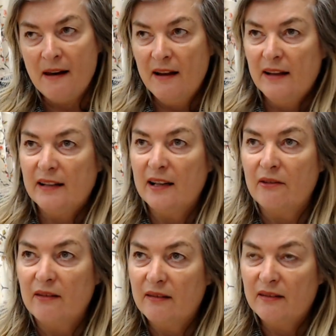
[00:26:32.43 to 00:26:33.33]

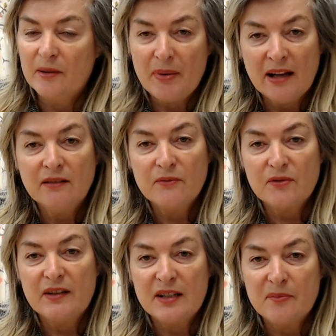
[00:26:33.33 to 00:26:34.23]
Now the pattern was
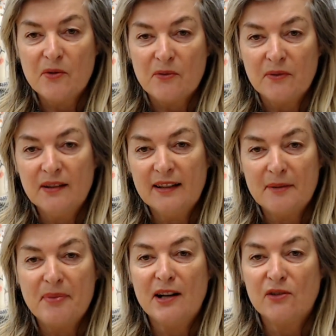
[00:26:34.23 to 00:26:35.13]
really small, and
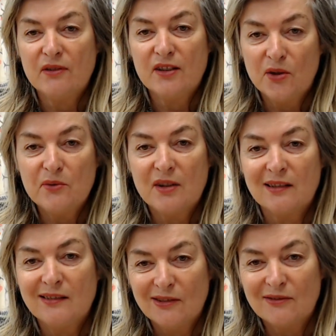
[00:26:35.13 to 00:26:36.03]
Patrick told her
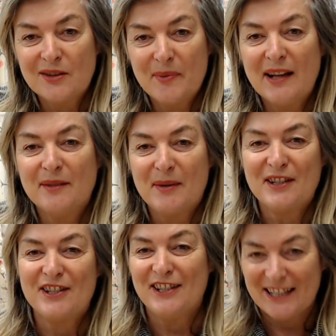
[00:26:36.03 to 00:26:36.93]
not to pattern match.
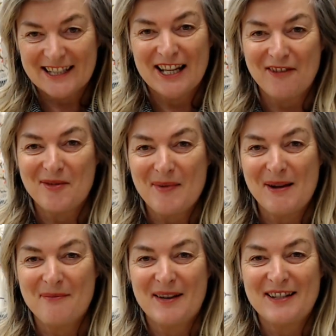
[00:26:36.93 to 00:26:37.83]
He didn't have to pattern
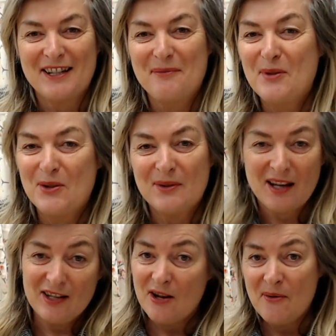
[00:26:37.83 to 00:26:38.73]
match it, but she was like,
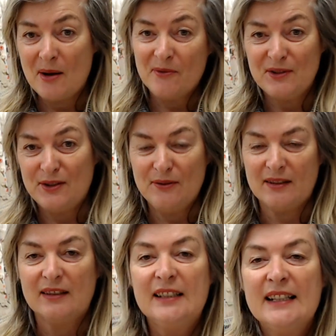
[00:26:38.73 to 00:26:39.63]
no, I want to do it.
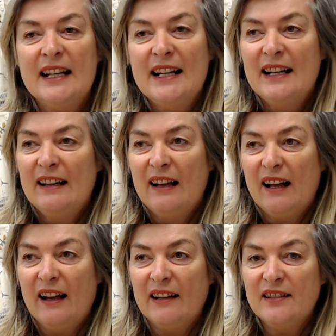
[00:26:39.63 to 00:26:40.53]

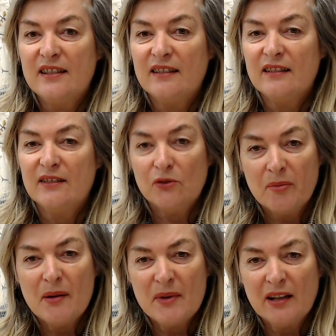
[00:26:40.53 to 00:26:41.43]
And talk
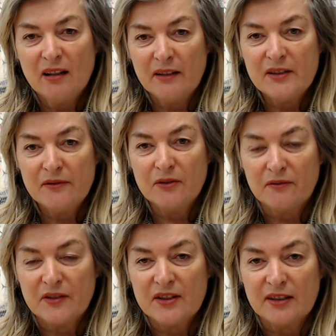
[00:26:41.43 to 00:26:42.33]
about make life difficult for
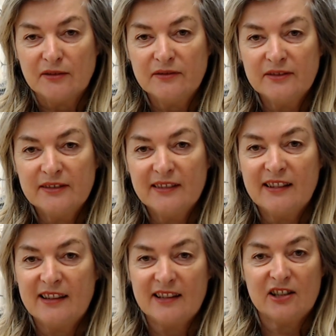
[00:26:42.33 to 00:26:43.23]
yourself.
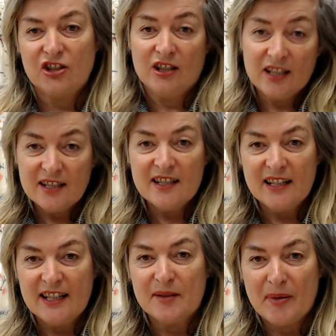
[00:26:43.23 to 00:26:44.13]
She didn't
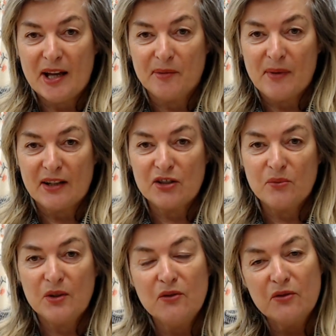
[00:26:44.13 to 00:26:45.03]
need to pattern match. When
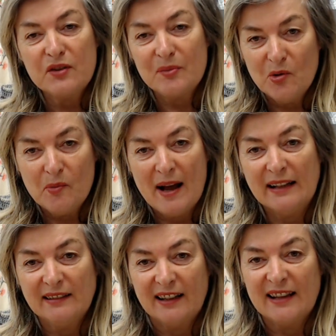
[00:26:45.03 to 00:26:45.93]
you've got a small pattern
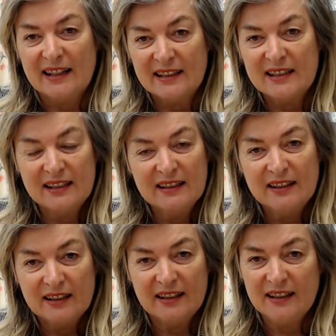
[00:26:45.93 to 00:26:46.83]
like that,
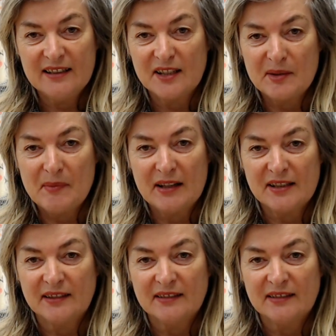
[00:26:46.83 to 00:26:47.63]
it doesn't matter.